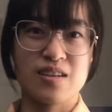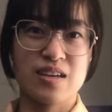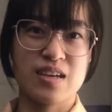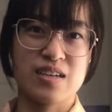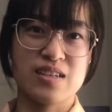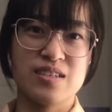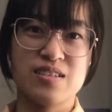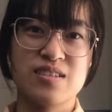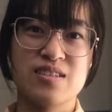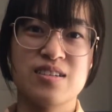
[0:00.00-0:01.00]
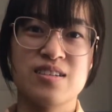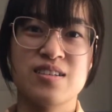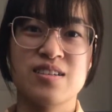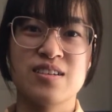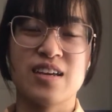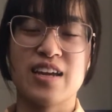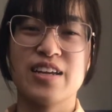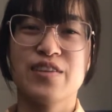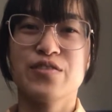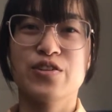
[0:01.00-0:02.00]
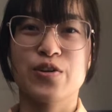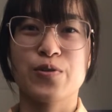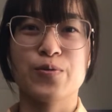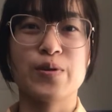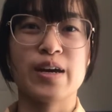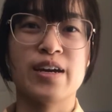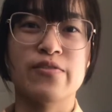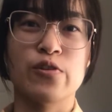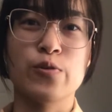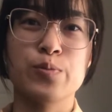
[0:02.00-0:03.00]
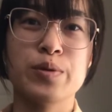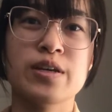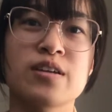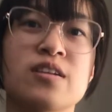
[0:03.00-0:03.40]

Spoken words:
And I never know what kind of obi